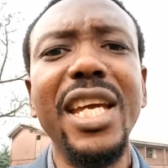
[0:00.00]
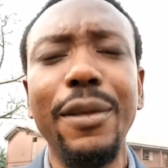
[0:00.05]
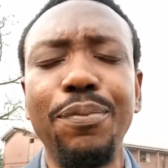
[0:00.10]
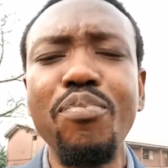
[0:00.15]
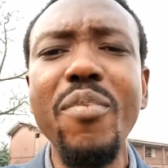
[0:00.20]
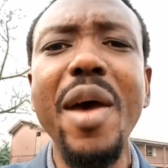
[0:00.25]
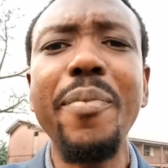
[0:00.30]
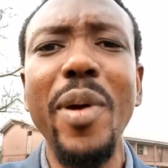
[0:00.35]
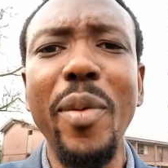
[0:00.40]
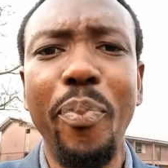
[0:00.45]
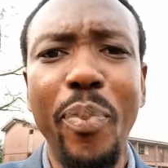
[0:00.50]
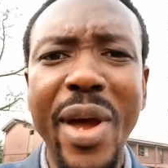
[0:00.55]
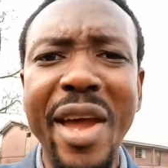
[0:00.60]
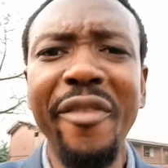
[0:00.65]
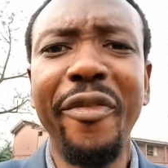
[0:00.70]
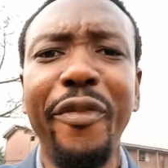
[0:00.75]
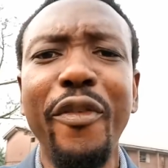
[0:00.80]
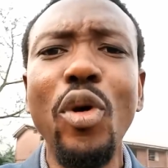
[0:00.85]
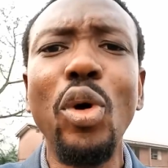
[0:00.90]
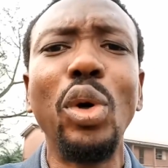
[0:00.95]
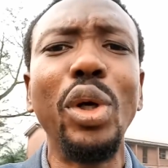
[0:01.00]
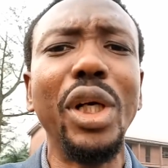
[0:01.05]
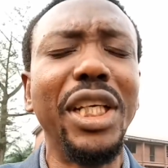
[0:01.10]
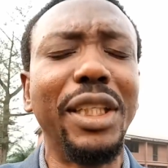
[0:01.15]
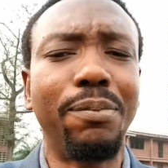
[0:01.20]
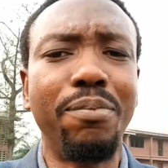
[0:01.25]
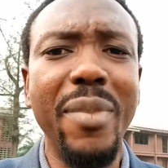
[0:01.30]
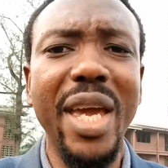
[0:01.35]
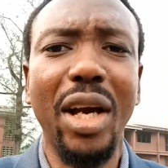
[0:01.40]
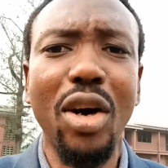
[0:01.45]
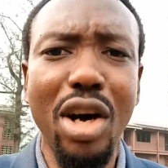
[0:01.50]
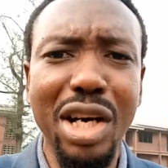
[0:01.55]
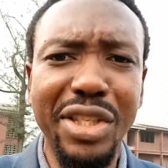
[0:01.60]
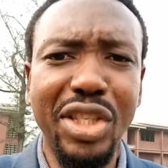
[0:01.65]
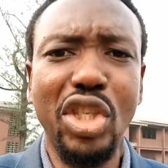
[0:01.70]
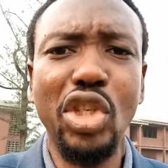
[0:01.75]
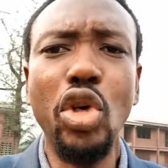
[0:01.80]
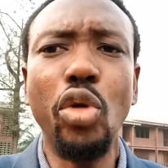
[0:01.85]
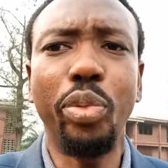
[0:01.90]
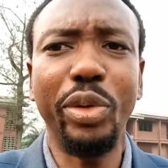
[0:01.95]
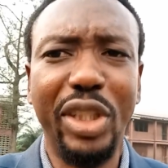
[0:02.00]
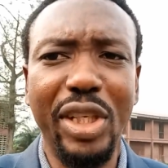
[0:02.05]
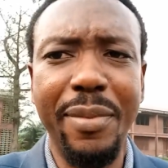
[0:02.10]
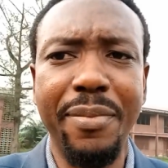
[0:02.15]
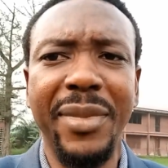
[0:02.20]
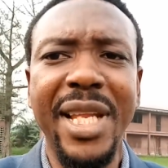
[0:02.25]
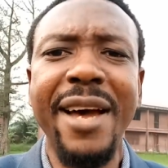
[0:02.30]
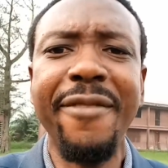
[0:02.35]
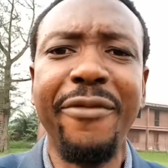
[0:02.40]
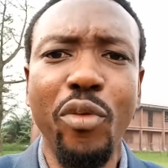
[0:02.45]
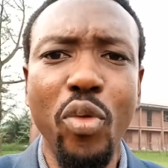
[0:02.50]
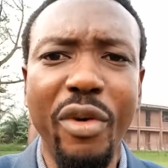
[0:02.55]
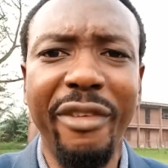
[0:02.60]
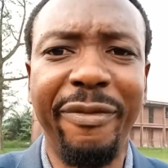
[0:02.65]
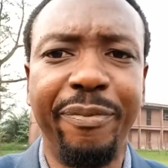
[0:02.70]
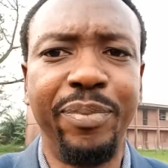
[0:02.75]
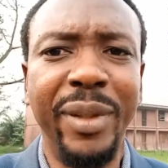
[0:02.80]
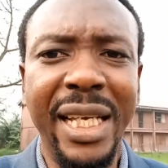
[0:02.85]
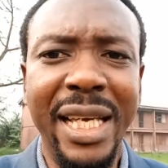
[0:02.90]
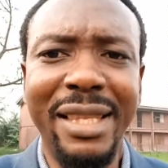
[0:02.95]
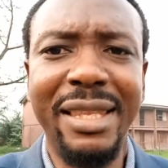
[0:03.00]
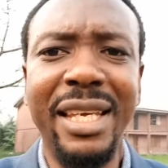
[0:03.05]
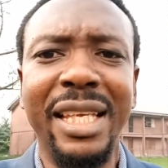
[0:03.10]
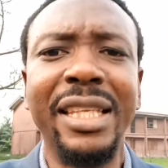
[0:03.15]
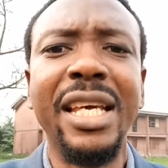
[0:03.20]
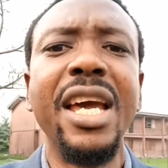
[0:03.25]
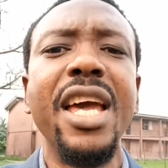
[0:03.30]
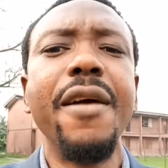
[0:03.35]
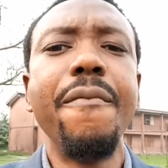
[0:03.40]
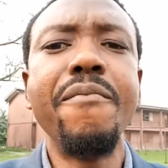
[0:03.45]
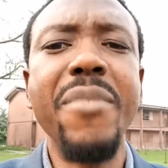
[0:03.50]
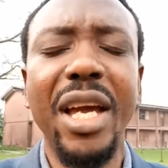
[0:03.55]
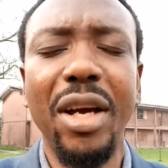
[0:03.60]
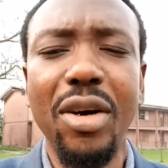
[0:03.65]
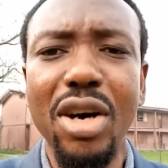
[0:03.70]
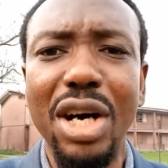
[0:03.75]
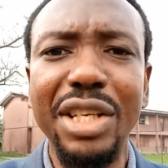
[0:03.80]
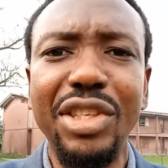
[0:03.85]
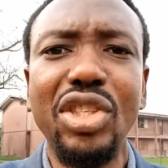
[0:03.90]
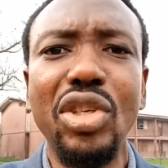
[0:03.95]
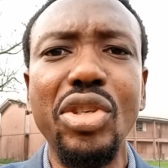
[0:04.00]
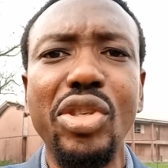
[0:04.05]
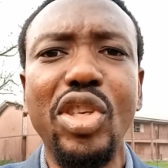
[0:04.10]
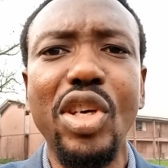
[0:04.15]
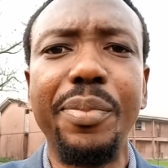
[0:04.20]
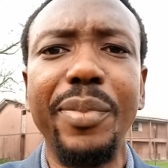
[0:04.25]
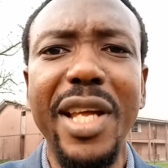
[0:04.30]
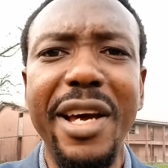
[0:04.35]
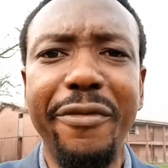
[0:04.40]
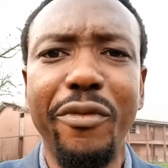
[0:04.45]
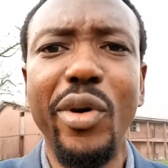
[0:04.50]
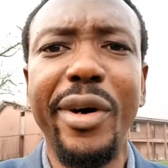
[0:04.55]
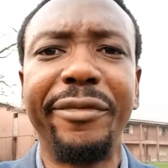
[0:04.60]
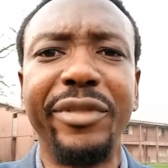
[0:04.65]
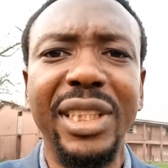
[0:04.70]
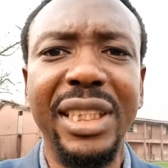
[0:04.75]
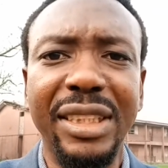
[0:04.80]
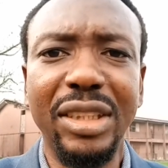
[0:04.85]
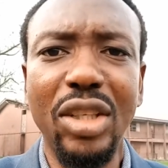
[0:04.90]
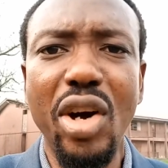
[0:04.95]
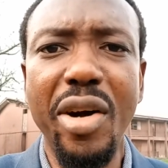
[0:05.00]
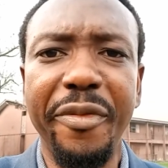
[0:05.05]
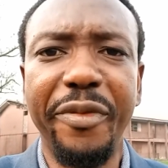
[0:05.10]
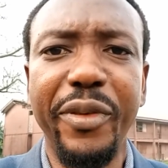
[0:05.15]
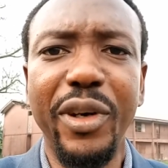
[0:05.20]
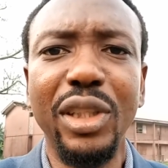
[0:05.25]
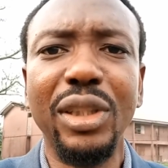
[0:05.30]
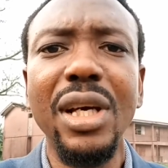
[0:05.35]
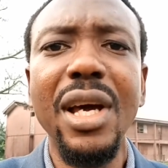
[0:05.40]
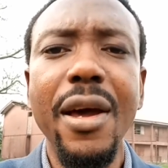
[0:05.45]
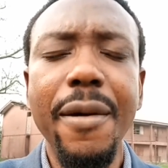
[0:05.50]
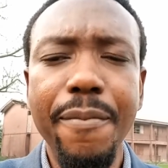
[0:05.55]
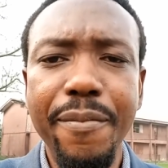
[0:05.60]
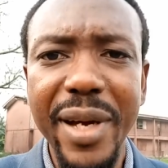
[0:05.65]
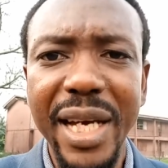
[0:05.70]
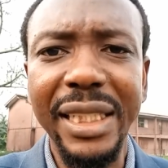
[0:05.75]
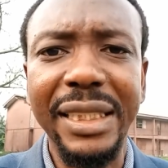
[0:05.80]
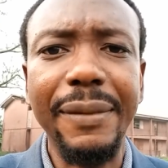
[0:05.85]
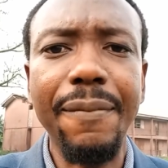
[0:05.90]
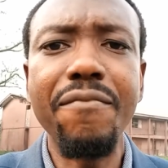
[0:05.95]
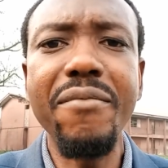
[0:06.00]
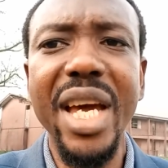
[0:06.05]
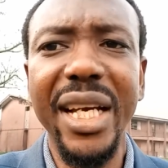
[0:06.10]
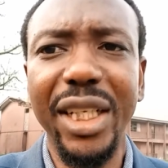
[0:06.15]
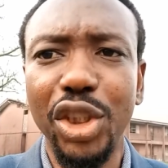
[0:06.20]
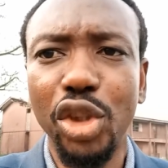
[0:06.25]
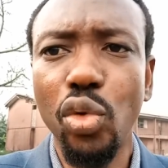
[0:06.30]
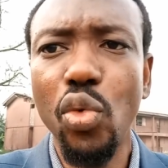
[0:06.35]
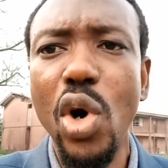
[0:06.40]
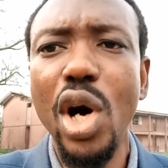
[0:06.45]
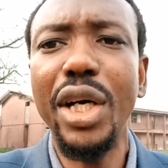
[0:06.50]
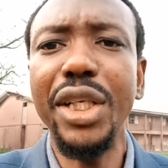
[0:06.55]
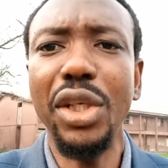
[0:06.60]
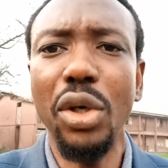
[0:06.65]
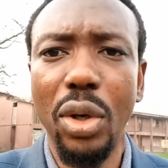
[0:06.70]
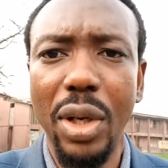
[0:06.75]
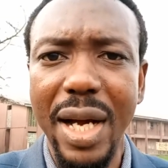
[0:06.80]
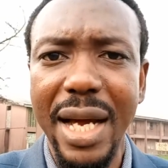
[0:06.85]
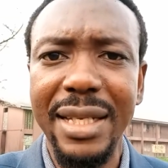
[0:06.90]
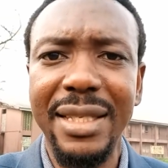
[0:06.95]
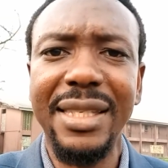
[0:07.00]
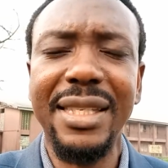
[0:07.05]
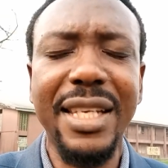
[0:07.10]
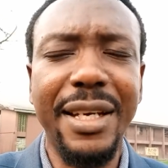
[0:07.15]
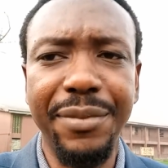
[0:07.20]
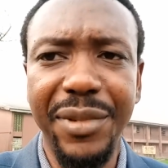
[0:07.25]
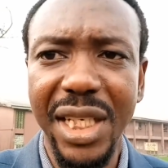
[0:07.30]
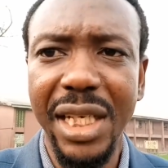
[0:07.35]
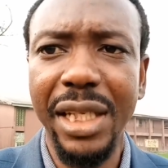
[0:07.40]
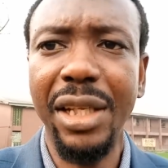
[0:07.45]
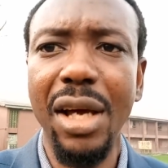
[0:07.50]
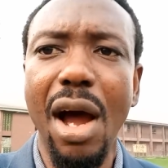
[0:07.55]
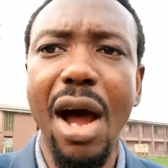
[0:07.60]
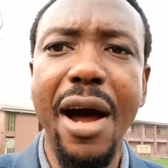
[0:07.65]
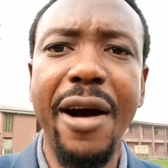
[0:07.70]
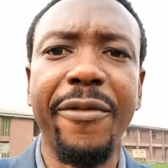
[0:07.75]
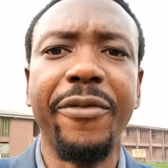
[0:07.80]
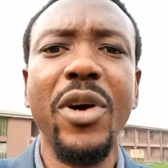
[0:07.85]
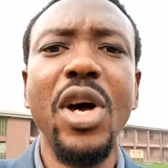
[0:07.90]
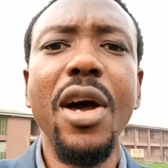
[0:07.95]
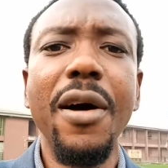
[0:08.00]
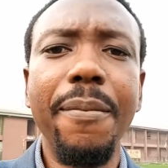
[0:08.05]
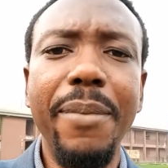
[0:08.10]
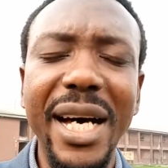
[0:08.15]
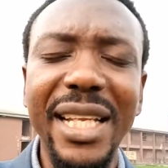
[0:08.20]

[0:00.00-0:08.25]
It may be painful, it may cause you some level of bleeding, may cause you some level of discomfort, but make sure you cut something off.